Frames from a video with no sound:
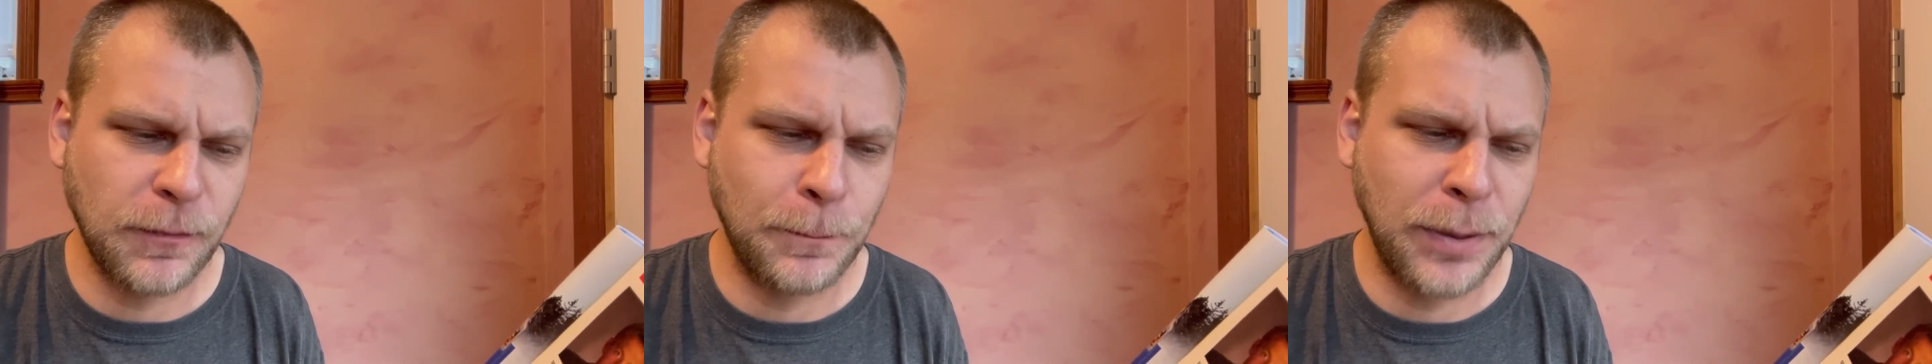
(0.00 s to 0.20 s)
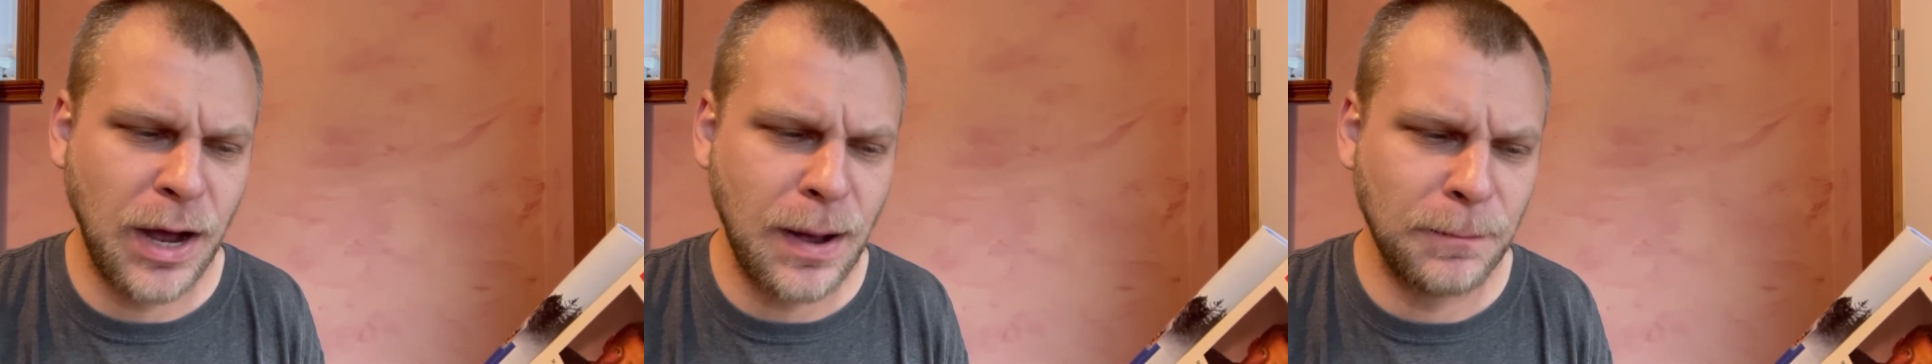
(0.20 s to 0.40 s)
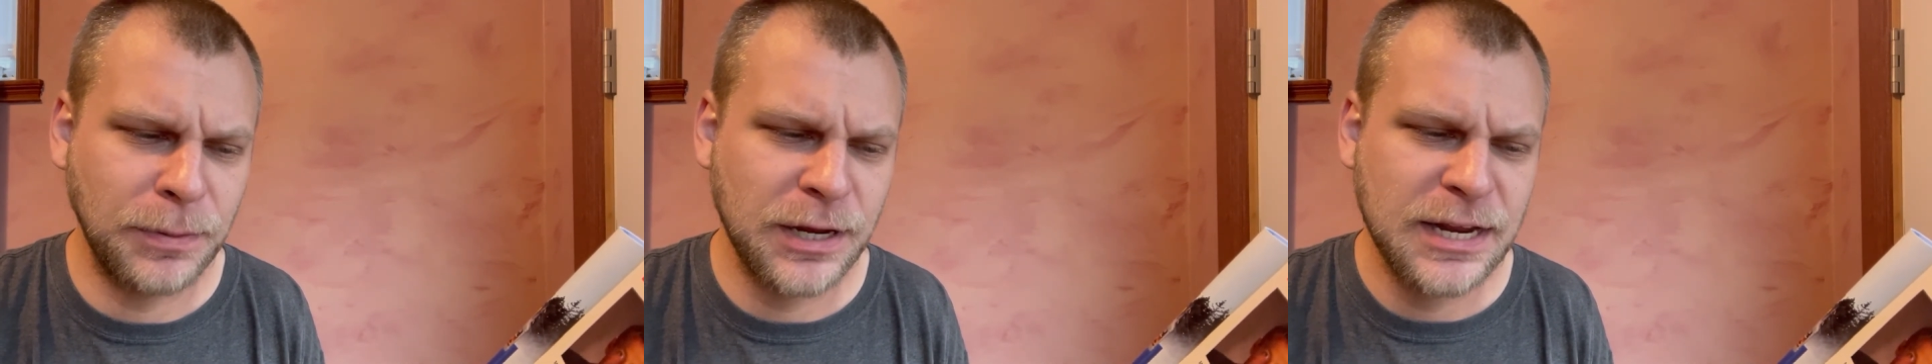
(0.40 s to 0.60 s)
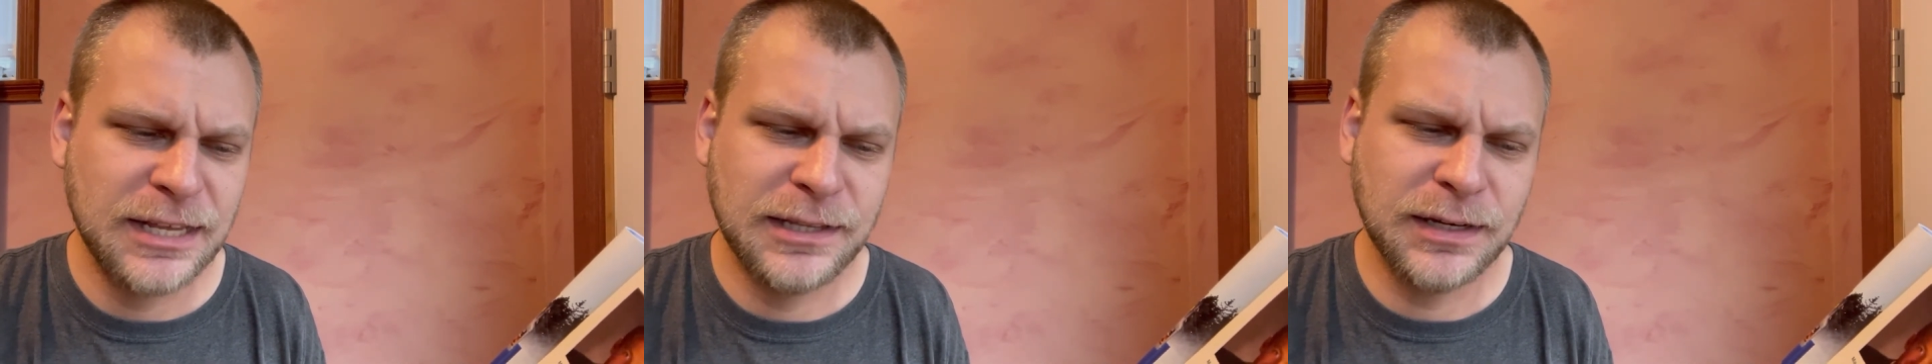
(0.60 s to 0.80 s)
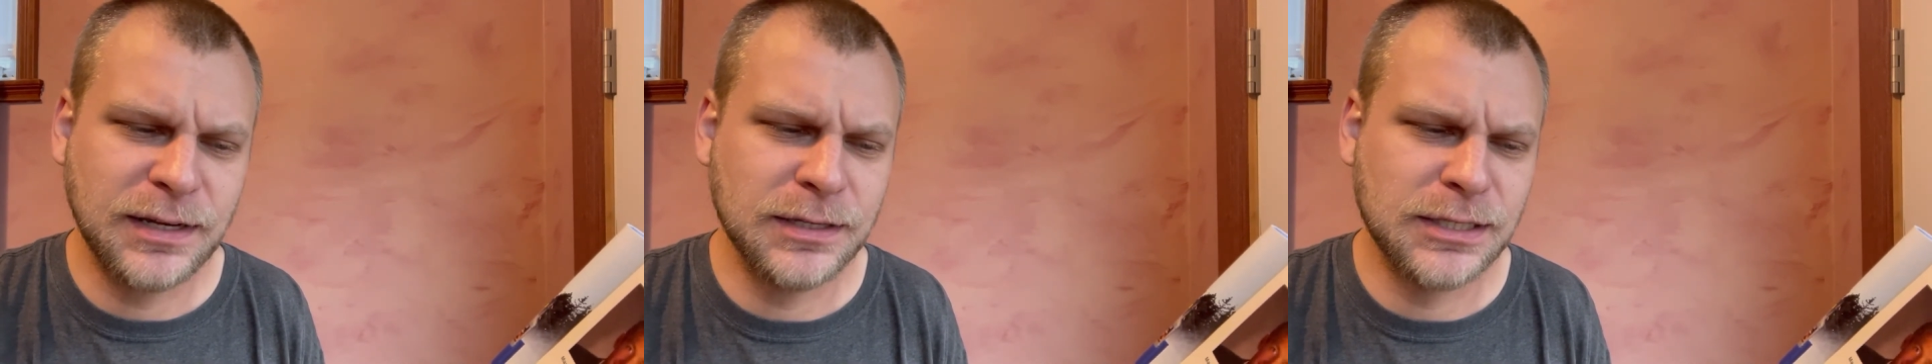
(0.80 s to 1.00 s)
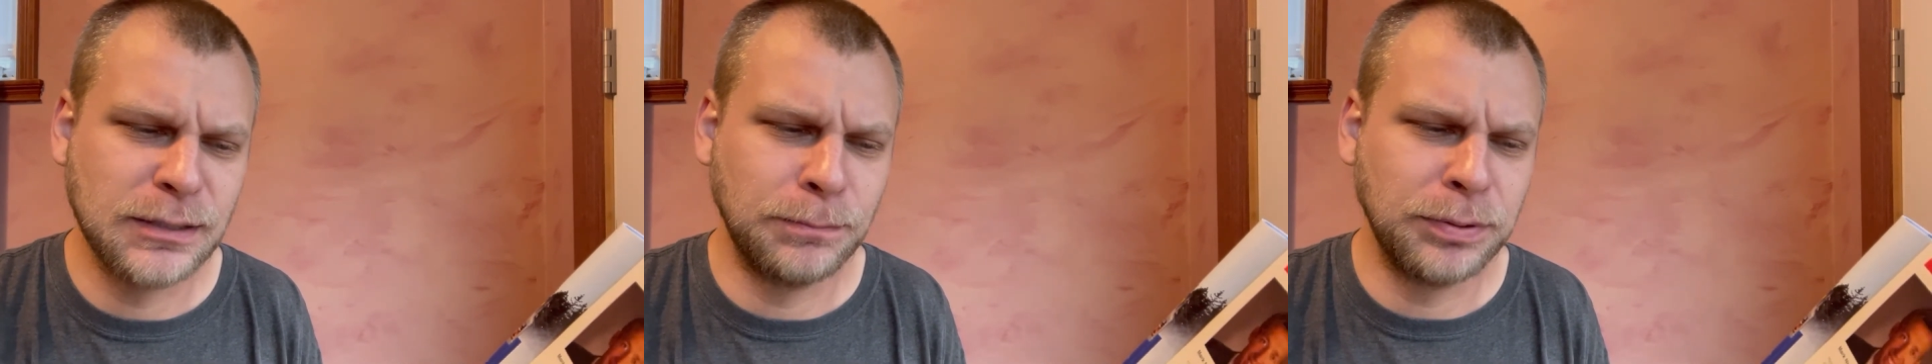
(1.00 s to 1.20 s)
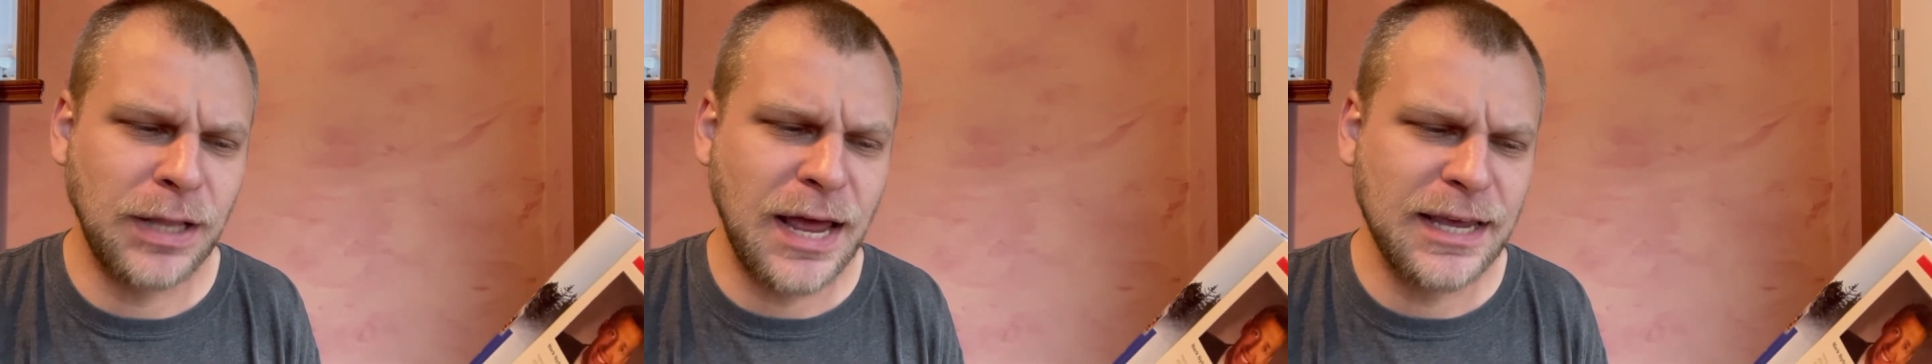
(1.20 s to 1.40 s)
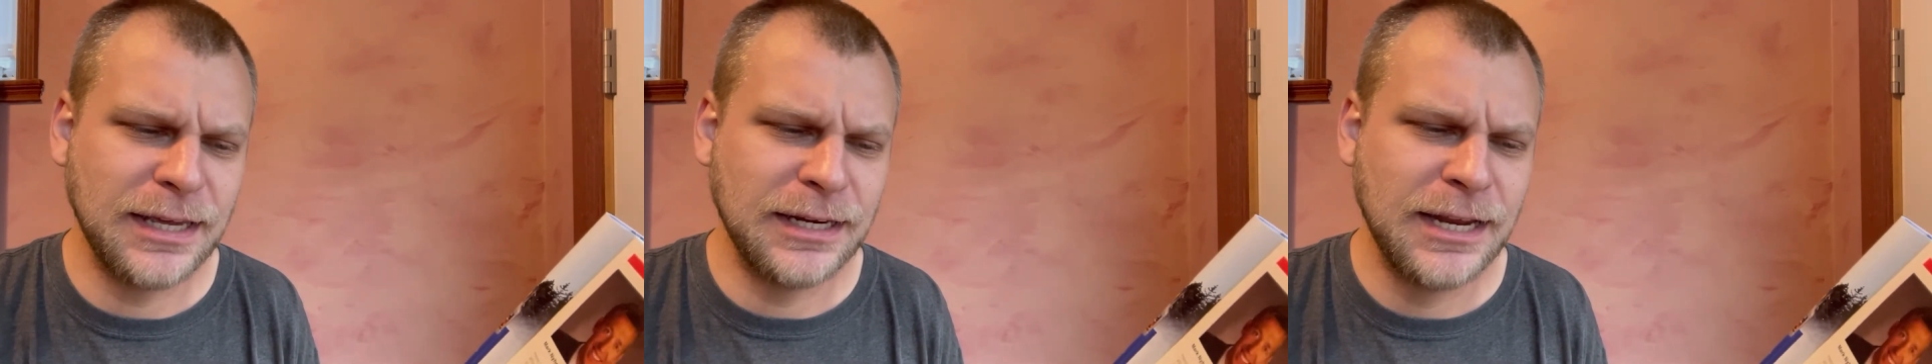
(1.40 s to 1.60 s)
pump that can
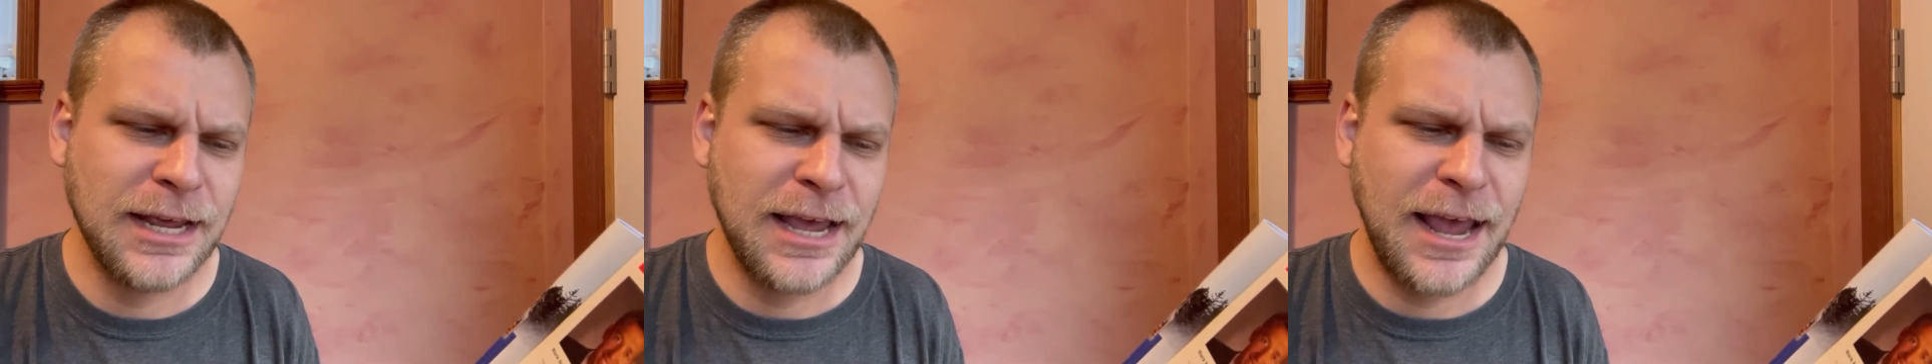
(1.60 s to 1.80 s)
supply it